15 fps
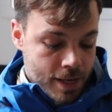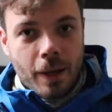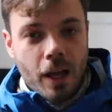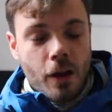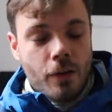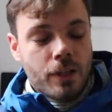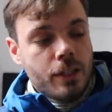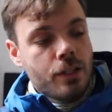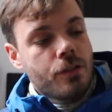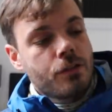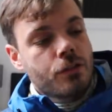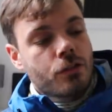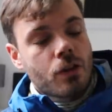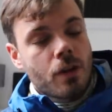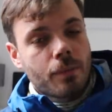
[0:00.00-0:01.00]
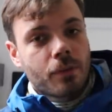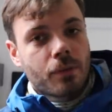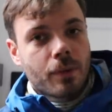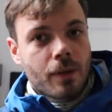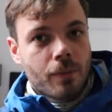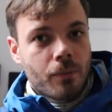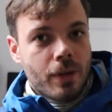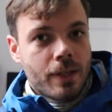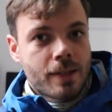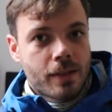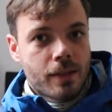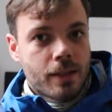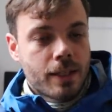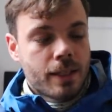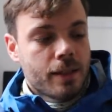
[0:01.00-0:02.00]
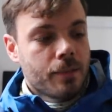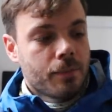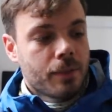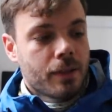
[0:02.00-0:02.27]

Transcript: I only use drops when I'm winter hiking,